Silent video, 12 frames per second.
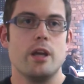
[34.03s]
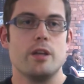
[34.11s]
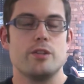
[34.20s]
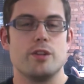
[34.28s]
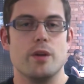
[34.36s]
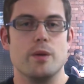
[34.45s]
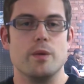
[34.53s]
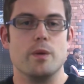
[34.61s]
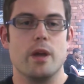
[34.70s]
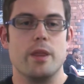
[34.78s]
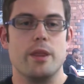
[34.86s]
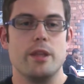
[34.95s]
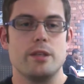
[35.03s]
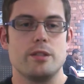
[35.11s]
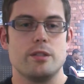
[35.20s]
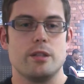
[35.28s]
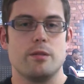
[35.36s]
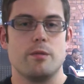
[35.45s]
So
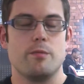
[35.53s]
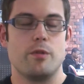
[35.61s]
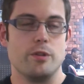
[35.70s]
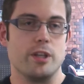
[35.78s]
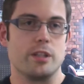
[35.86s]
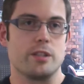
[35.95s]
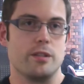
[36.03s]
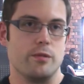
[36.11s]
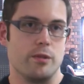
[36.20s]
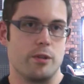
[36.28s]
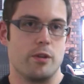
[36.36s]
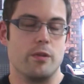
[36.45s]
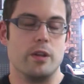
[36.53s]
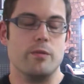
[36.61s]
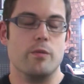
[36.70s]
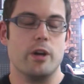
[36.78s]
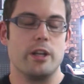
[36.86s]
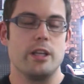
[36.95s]
this project that I'm currently
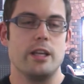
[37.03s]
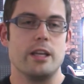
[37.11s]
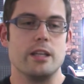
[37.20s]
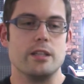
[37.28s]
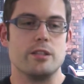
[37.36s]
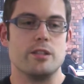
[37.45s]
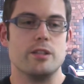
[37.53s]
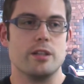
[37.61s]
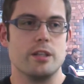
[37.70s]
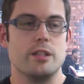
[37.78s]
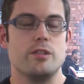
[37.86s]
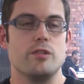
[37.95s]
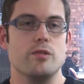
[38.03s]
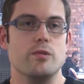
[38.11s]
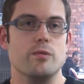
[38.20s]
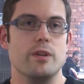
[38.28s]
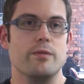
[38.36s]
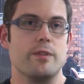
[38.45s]
running is designed to
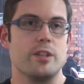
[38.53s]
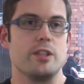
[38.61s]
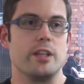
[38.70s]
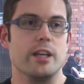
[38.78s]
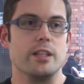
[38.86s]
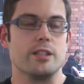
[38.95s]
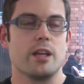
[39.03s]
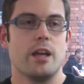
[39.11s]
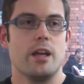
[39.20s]
investigate